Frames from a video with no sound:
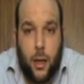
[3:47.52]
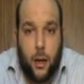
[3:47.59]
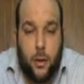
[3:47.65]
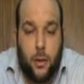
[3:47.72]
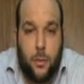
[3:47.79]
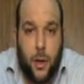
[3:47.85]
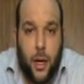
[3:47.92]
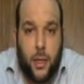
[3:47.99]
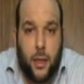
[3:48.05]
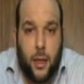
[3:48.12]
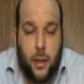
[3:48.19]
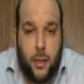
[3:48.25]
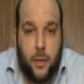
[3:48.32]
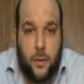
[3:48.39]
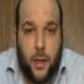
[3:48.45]
Allah God Almighty
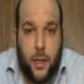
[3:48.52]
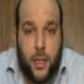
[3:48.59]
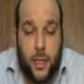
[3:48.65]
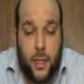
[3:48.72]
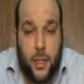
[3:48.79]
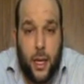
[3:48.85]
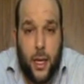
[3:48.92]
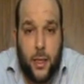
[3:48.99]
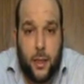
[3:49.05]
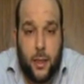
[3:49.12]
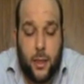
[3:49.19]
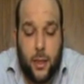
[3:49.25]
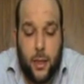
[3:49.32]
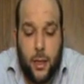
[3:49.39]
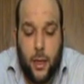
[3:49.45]
in this verse, He
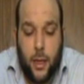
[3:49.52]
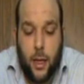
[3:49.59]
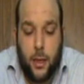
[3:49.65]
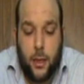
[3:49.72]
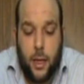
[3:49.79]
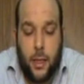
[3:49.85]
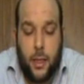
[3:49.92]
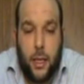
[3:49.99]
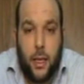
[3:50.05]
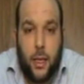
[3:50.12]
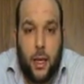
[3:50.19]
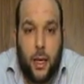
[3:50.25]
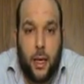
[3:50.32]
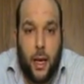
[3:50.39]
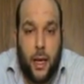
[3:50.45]
states that
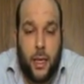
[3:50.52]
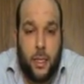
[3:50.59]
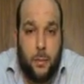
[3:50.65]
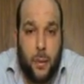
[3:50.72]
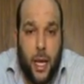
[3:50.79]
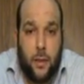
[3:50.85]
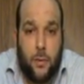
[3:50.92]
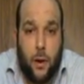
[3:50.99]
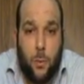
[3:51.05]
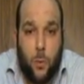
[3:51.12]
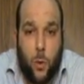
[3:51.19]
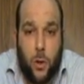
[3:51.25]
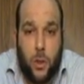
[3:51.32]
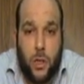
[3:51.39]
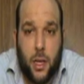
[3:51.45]
He has made
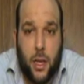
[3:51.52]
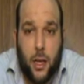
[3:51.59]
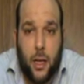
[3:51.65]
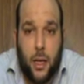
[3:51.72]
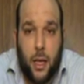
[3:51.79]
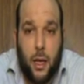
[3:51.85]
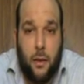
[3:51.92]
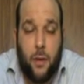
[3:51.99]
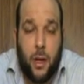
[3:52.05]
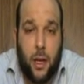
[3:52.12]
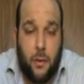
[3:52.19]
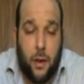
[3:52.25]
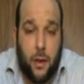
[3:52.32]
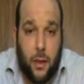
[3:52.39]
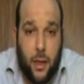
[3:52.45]
from water every
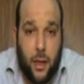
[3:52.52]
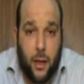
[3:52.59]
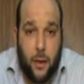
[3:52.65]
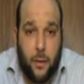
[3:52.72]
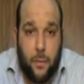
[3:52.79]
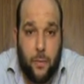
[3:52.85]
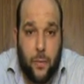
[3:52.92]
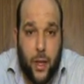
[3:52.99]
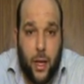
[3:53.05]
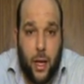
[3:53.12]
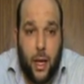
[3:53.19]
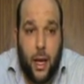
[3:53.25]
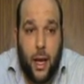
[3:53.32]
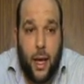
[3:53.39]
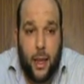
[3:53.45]
living thing.
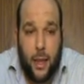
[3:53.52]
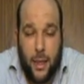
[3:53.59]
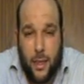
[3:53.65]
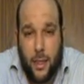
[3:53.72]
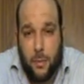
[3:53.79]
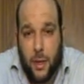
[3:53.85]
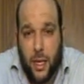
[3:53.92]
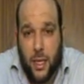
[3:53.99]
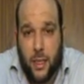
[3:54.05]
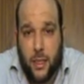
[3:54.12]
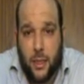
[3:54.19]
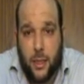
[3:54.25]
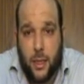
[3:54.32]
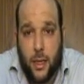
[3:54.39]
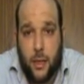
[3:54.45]
And this
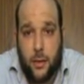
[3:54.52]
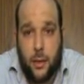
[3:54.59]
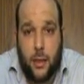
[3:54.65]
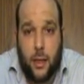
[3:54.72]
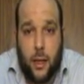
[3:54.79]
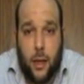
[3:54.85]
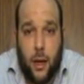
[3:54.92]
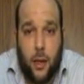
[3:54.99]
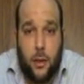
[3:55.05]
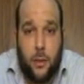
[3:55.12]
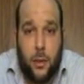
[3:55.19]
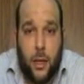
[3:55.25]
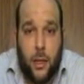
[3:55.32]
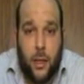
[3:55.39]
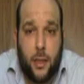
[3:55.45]
means that Allah God
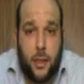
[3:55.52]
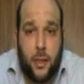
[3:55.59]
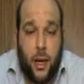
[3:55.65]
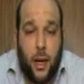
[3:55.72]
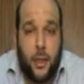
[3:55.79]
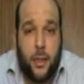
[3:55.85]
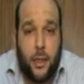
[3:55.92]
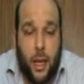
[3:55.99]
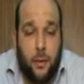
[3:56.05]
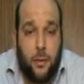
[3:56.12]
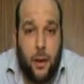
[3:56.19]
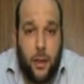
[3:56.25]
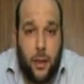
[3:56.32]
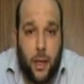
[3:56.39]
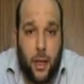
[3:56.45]
Almighty designed
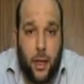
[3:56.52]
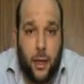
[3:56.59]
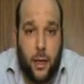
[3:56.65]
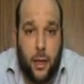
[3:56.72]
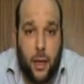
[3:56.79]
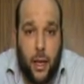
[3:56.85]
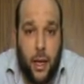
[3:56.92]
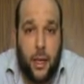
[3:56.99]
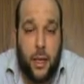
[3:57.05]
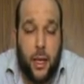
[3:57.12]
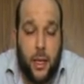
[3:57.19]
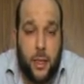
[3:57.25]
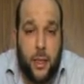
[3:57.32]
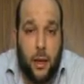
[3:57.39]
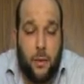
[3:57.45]
everything and
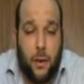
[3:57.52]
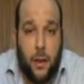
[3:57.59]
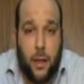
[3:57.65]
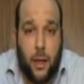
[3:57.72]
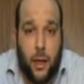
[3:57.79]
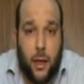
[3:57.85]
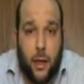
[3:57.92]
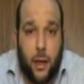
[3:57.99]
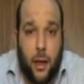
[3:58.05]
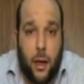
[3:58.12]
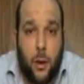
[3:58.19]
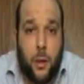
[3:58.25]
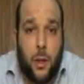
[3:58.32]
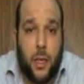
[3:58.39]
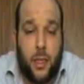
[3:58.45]
created everything
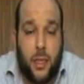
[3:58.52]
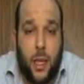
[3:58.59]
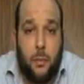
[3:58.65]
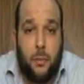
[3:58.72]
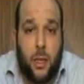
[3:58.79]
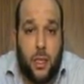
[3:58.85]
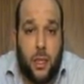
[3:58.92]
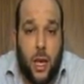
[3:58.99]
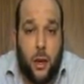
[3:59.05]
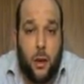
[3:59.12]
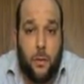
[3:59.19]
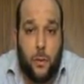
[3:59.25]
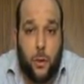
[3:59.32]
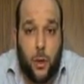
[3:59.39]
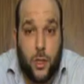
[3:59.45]
with the same design
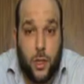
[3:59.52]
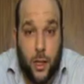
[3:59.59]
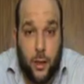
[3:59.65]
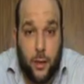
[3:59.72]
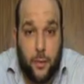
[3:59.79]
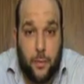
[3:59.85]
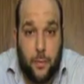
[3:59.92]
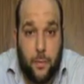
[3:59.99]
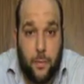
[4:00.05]
of water.